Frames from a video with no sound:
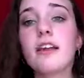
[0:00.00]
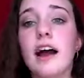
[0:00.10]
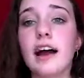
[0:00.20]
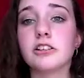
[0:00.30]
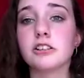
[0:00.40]

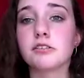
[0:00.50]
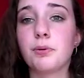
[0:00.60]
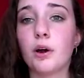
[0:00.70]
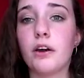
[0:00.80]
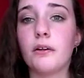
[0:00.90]
I just
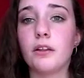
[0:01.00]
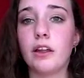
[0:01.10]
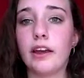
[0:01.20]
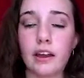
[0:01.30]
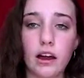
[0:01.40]
put
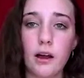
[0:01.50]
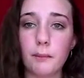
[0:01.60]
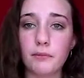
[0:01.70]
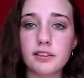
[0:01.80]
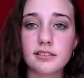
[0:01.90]
like
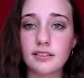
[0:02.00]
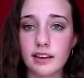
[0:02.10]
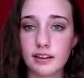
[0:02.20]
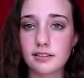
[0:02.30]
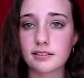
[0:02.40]

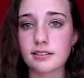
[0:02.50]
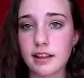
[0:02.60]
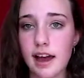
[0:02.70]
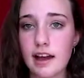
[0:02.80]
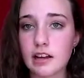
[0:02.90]

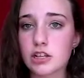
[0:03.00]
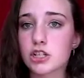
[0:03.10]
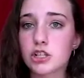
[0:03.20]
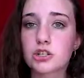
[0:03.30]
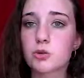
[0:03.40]

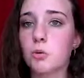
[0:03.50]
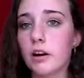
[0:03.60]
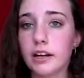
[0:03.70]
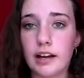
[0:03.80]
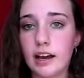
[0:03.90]

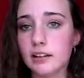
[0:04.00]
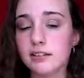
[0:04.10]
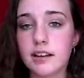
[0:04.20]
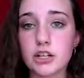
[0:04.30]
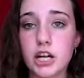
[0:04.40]

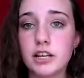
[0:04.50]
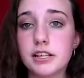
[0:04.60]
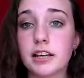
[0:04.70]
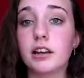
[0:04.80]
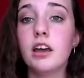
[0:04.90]

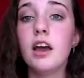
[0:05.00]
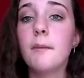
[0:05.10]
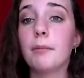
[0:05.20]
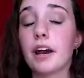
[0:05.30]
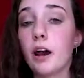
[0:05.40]
6/29/18,
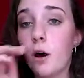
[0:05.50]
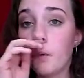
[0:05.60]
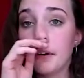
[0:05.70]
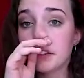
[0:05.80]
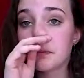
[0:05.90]
but I
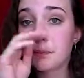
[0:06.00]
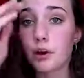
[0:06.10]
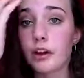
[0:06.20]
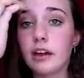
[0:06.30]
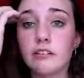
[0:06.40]
always
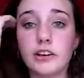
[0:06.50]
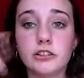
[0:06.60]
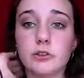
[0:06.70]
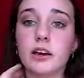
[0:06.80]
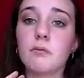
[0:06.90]
put, if I
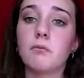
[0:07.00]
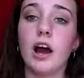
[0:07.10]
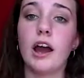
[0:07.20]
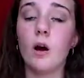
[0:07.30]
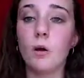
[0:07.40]
do them,
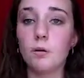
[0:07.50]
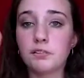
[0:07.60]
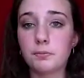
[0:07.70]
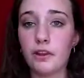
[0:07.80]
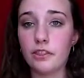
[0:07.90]
I always
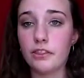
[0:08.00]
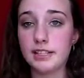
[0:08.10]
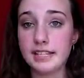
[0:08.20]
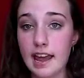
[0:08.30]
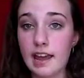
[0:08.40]
put the
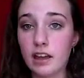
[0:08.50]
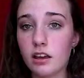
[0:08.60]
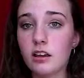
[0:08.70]
day.